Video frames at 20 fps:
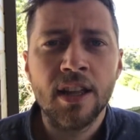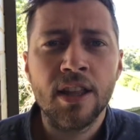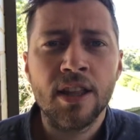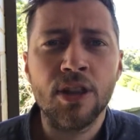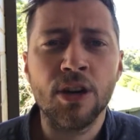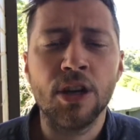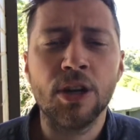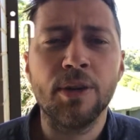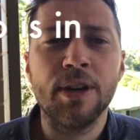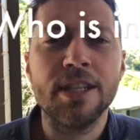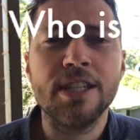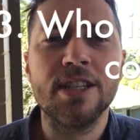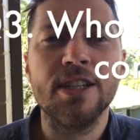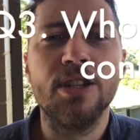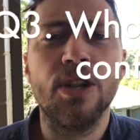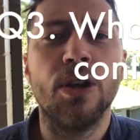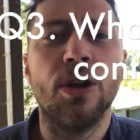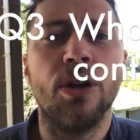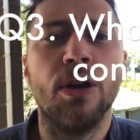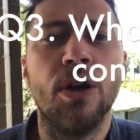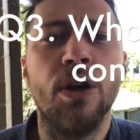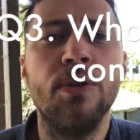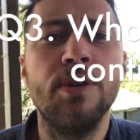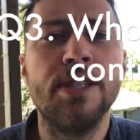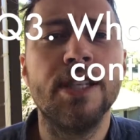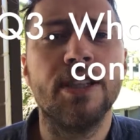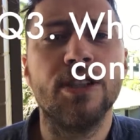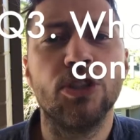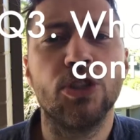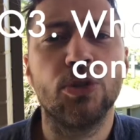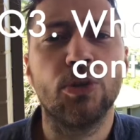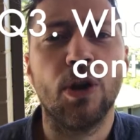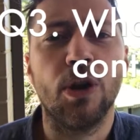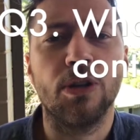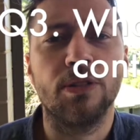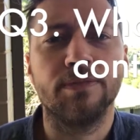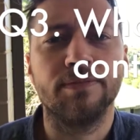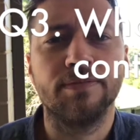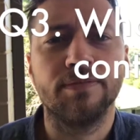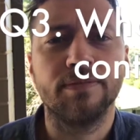Third question, who is in control?